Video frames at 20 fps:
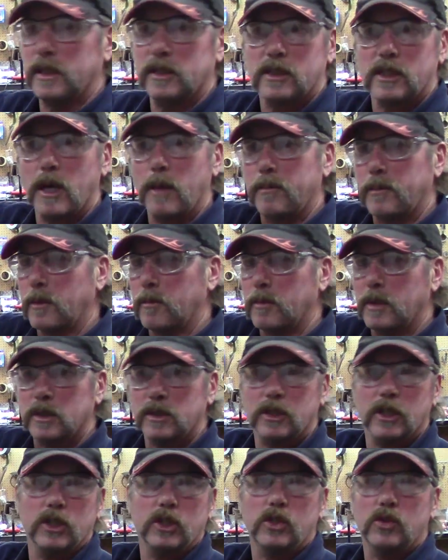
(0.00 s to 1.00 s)
Something must
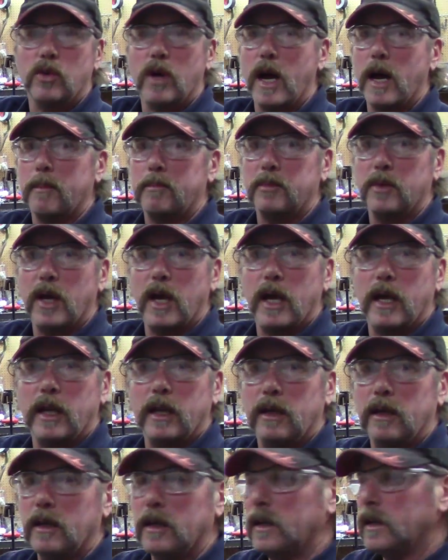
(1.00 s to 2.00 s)
have dropped on
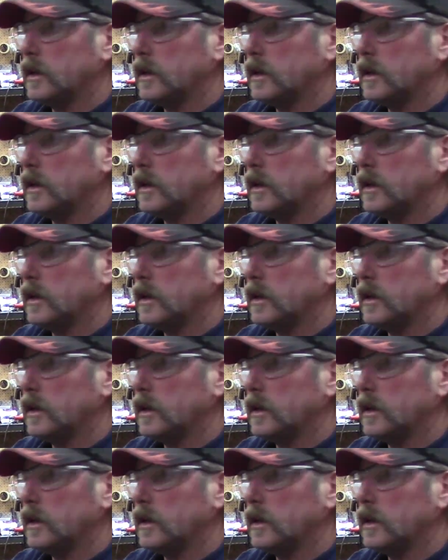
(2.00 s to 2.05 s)
it.